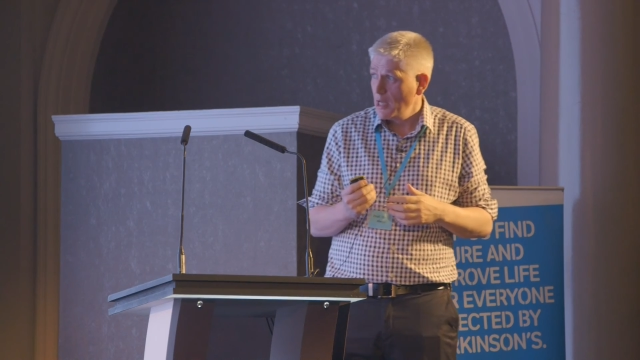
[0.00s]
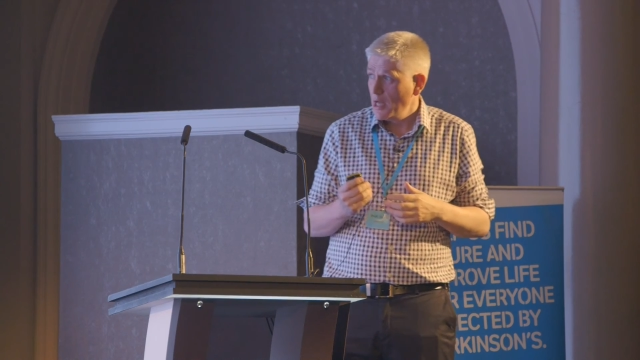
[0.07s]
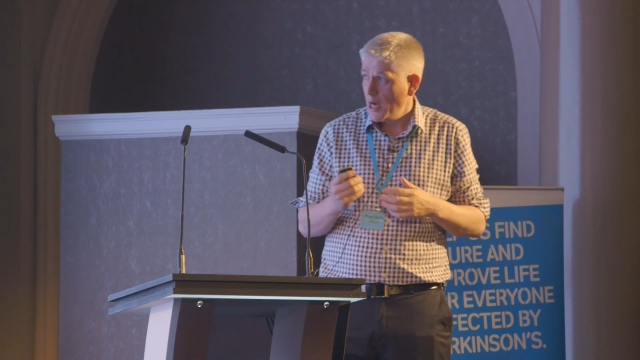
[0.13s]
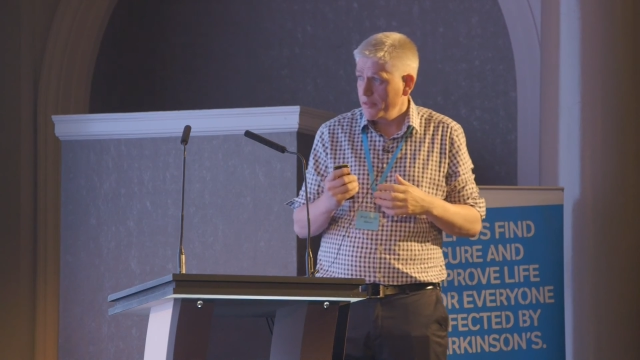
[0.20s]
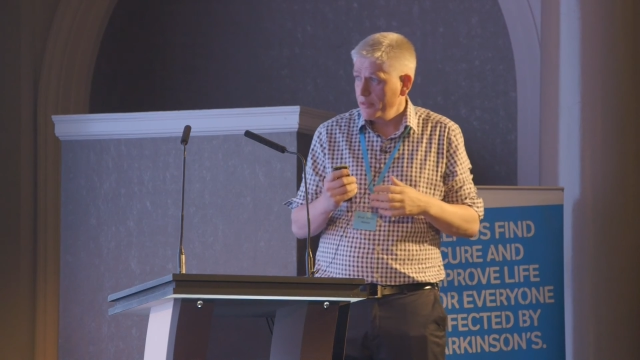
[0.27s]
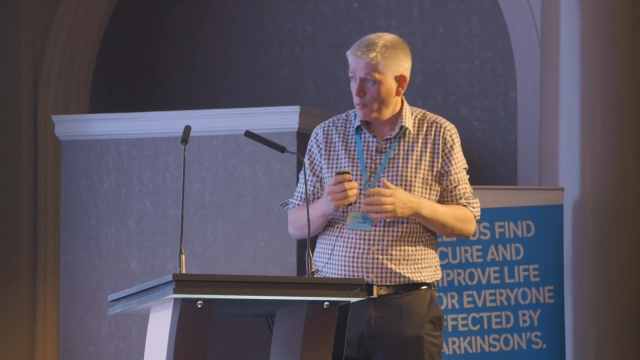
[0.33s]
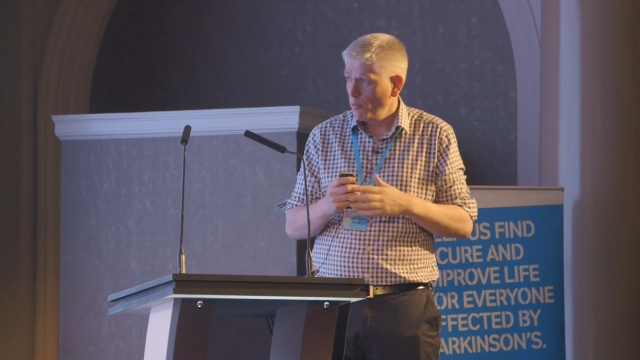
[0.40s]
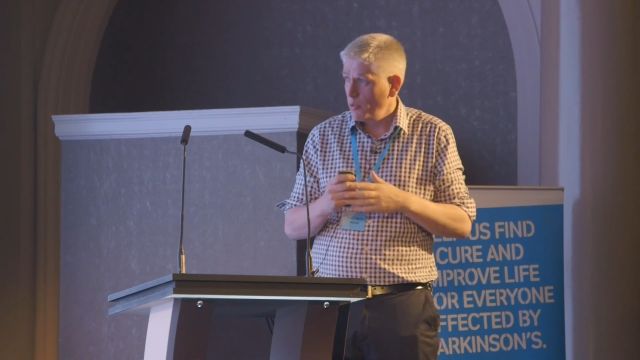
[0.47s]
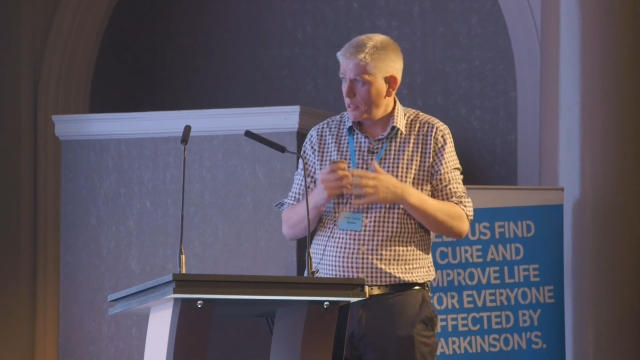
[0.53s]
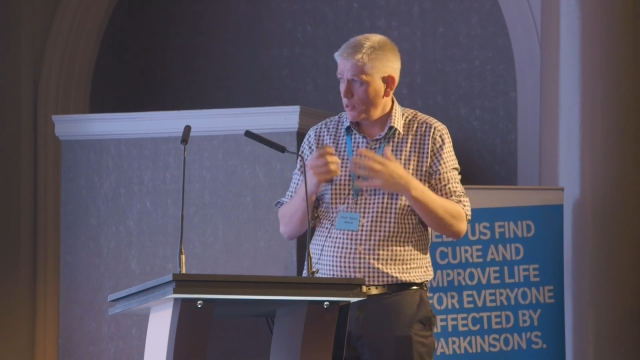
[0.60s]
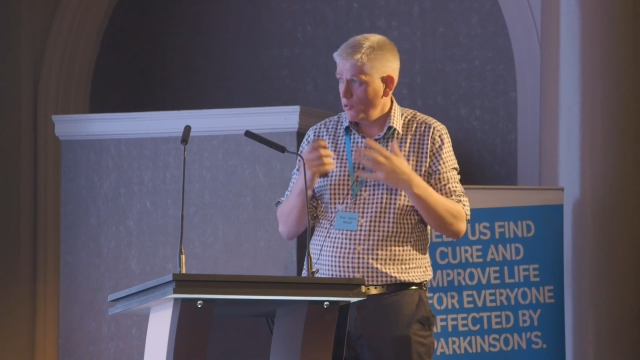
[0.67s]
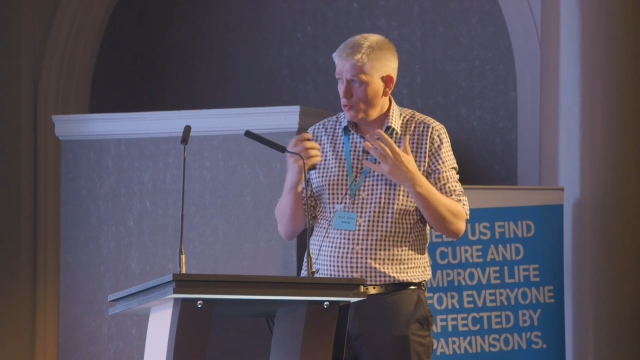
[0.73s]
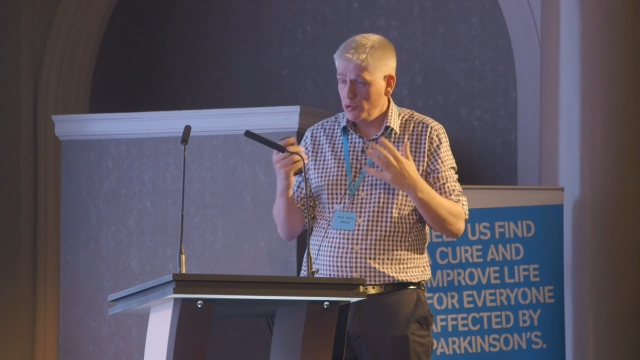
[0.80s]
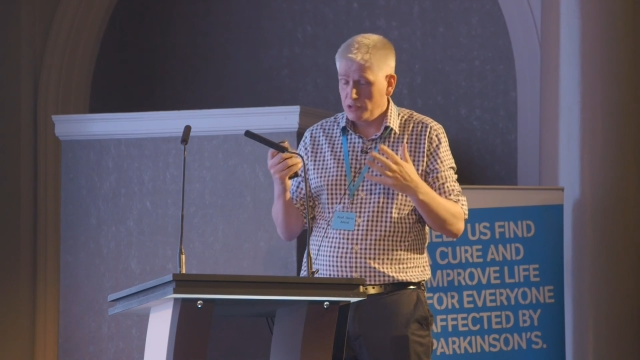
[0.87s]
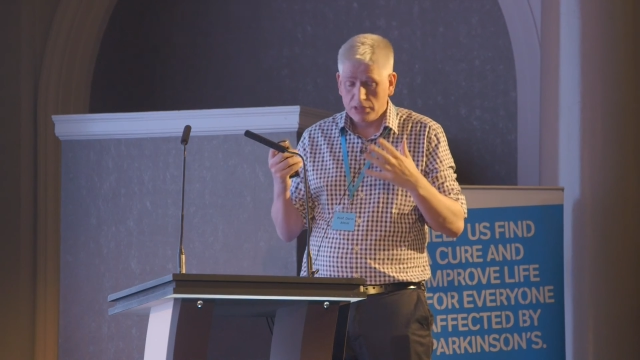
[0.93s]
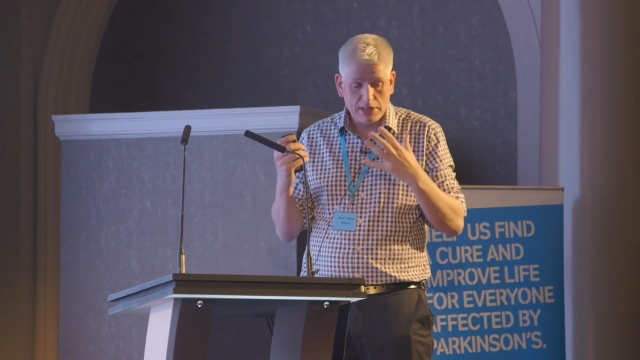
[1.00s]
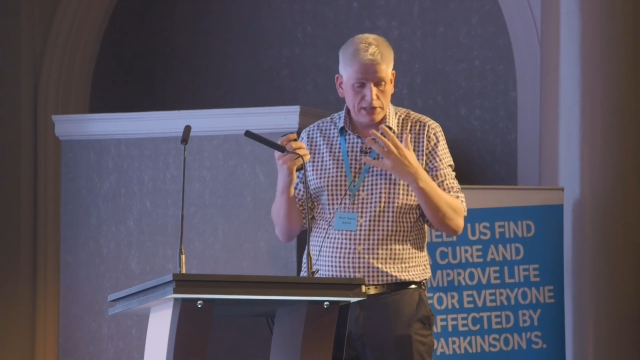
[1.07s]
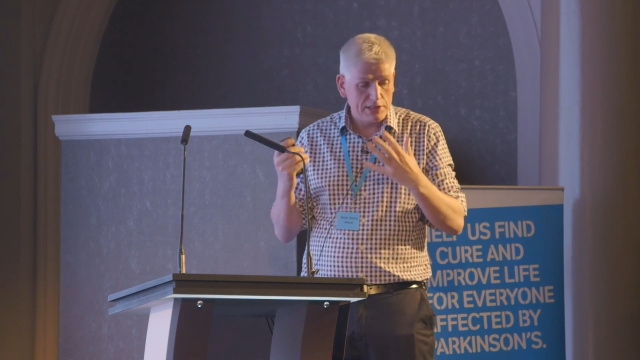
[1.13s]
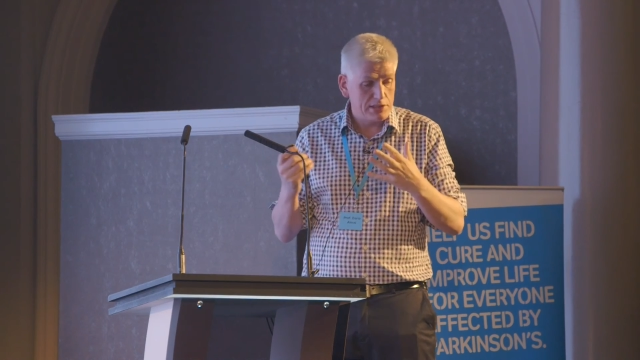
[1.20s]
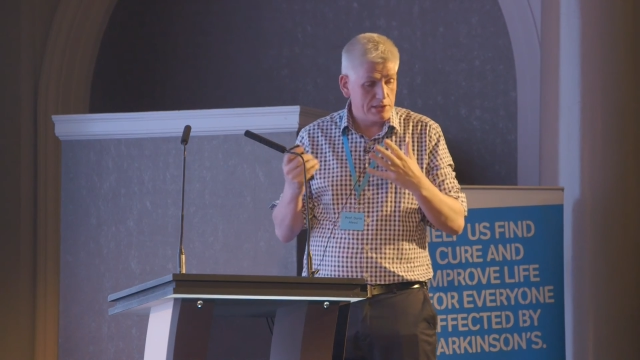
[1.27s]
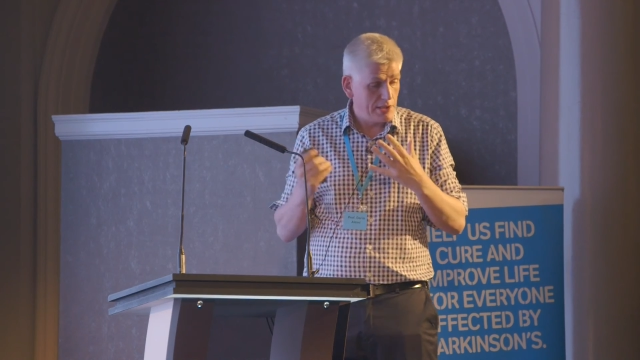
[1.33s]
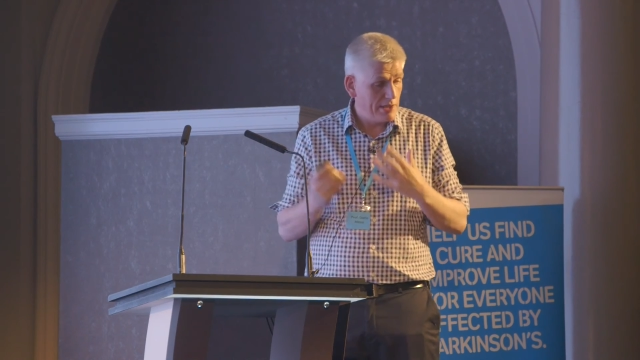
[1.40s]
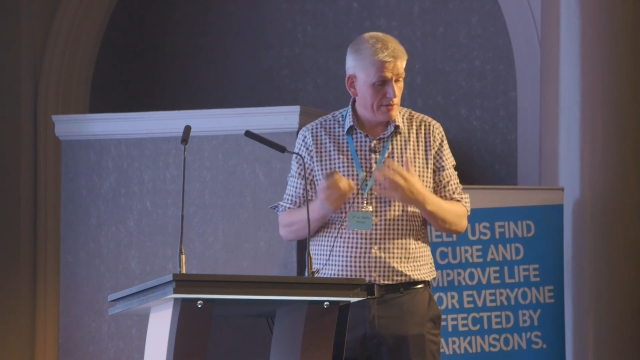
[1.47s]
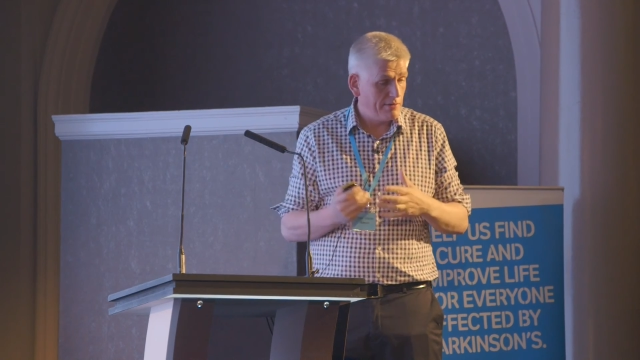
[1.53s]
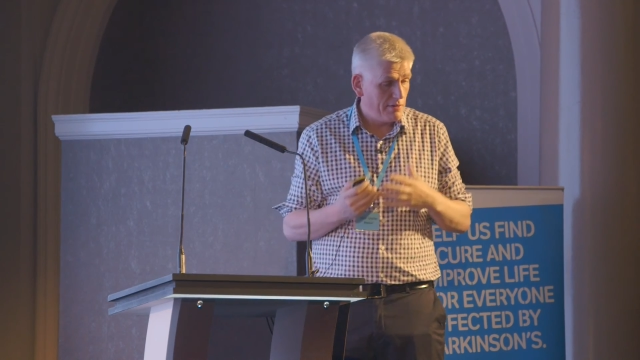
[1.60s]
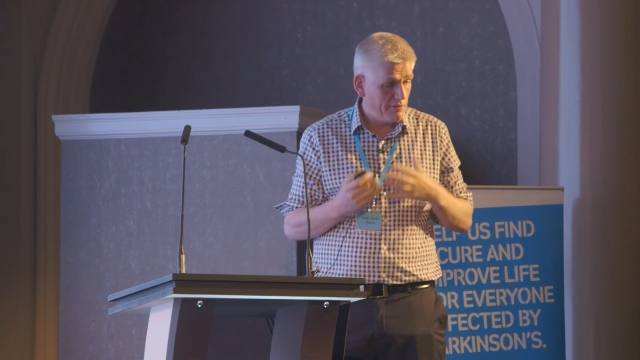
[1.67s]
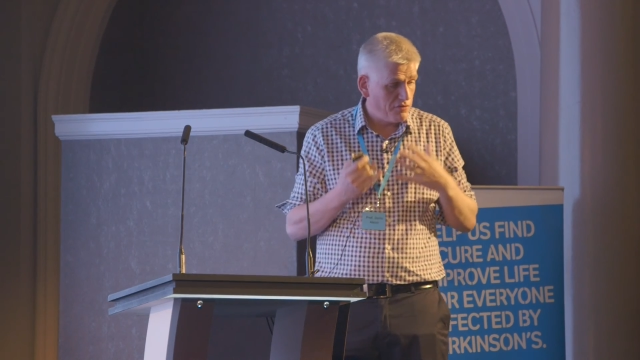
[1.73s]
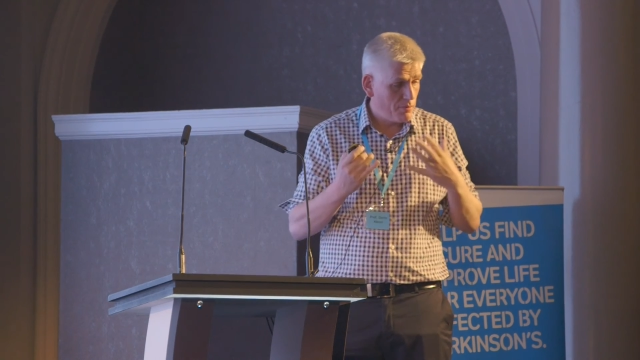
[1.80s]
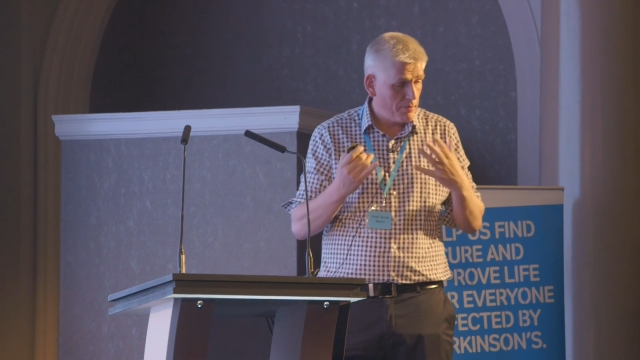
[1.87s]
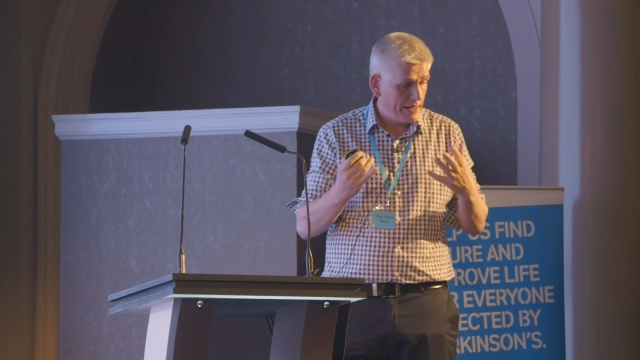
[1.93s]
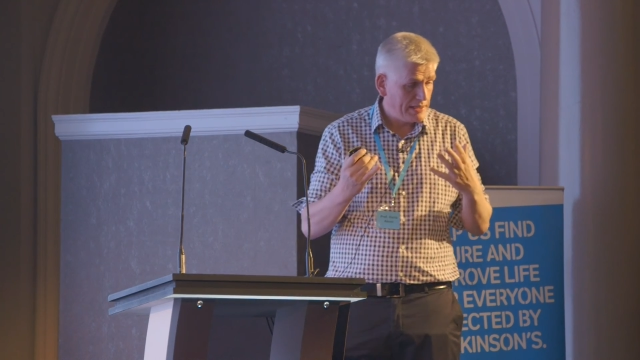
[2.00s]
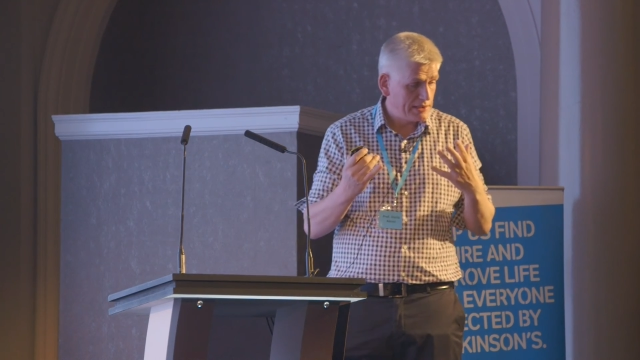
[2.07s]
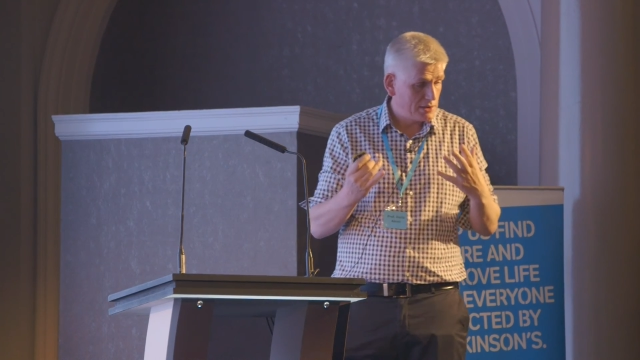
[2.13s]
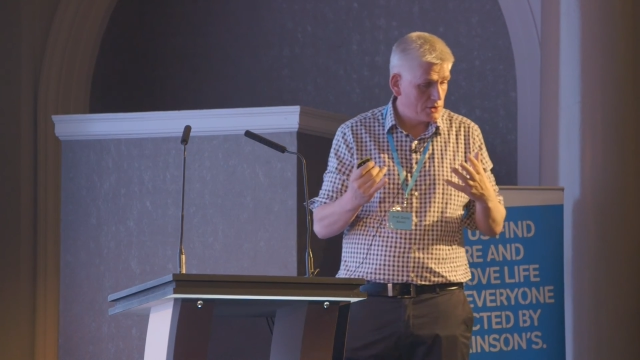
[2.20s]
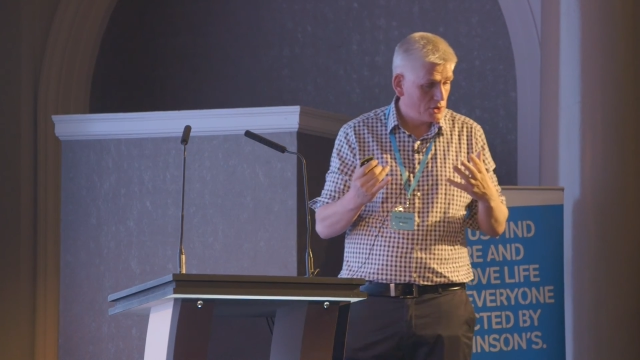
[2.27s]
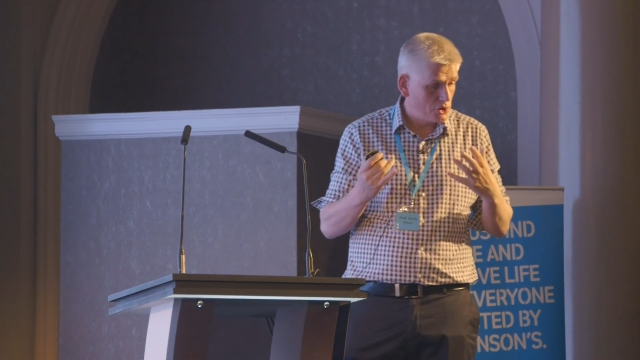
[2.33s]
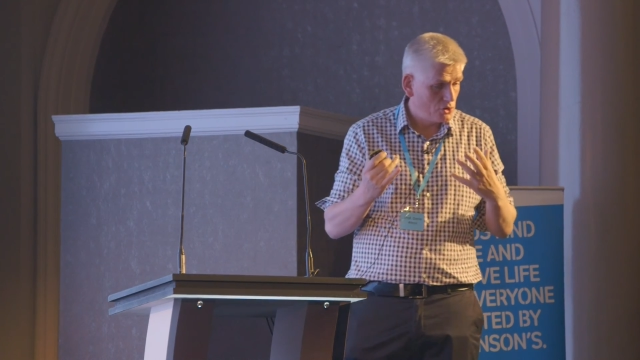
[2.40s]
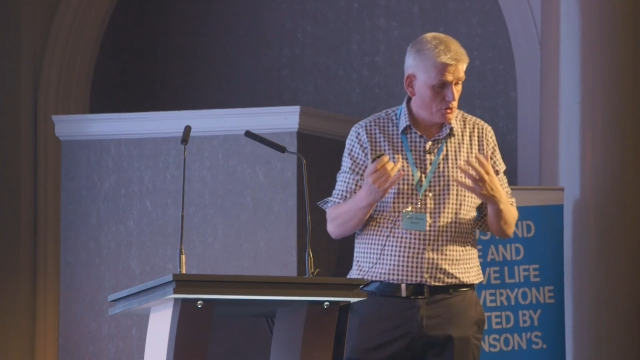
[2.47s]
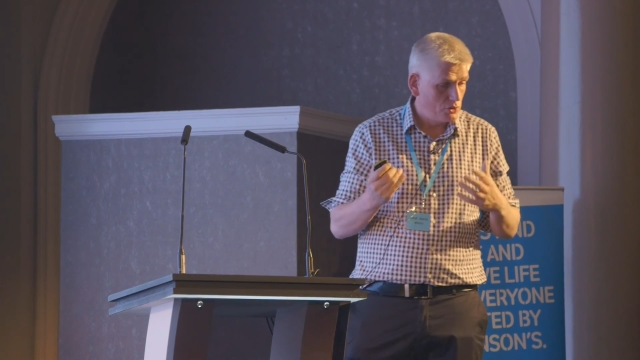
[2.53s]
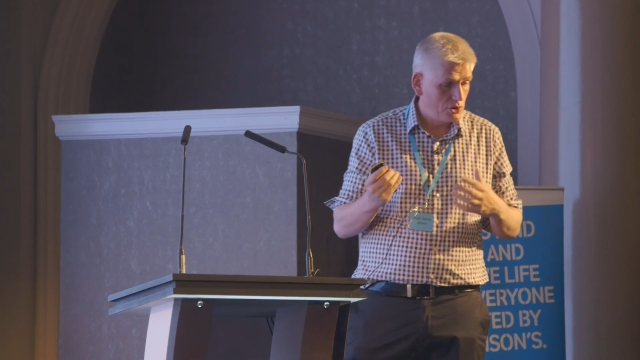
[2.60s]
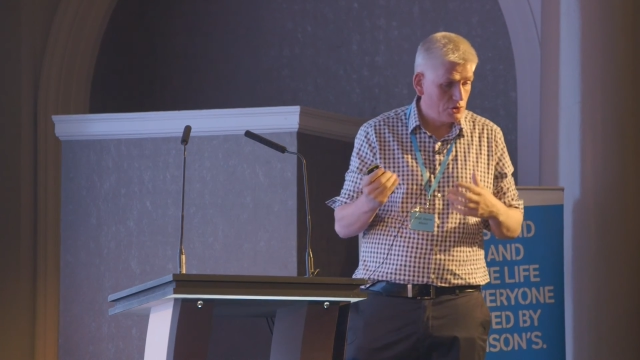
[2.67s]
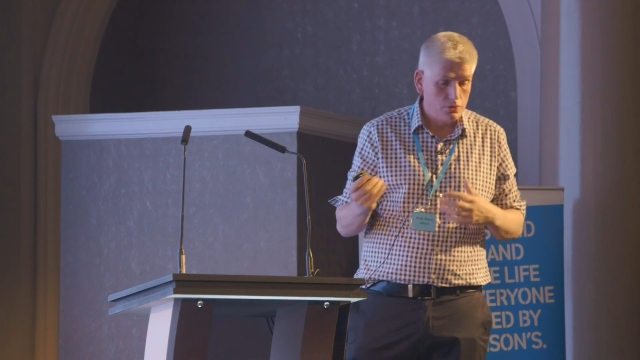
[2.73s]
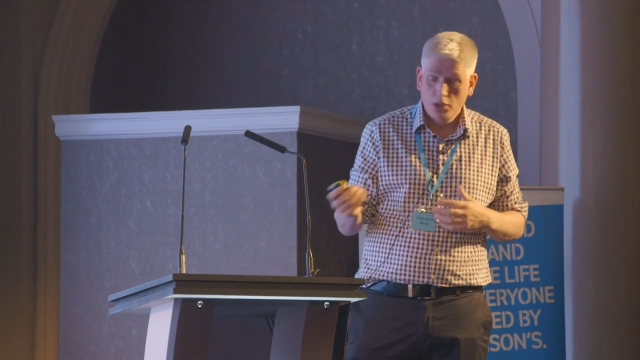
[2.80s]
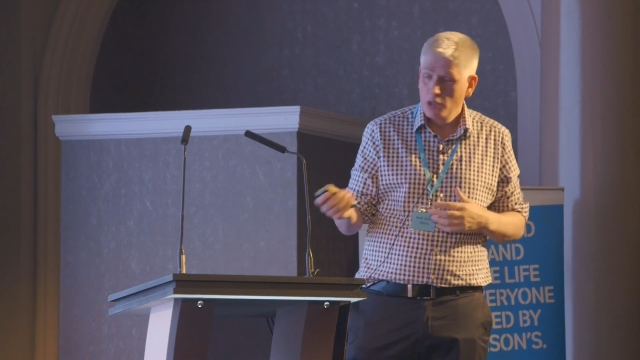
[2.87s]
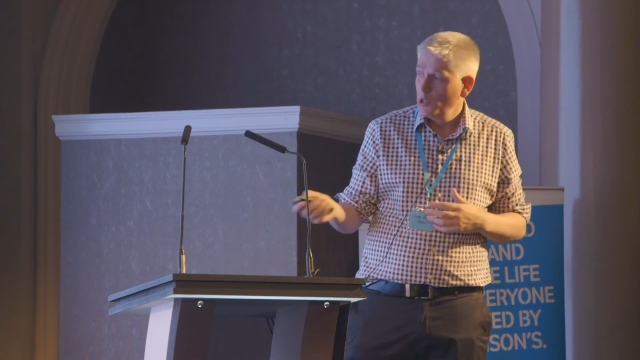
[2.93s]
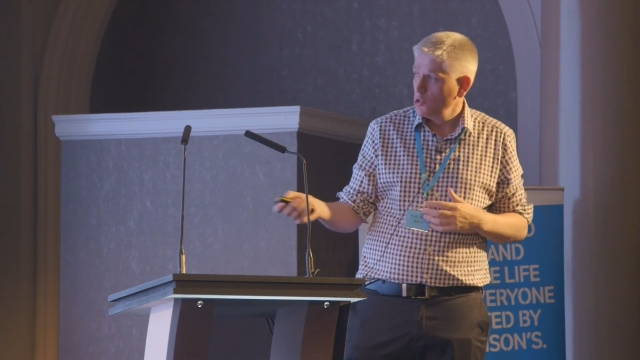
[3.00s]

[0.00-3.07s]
and then we can use these information to, to,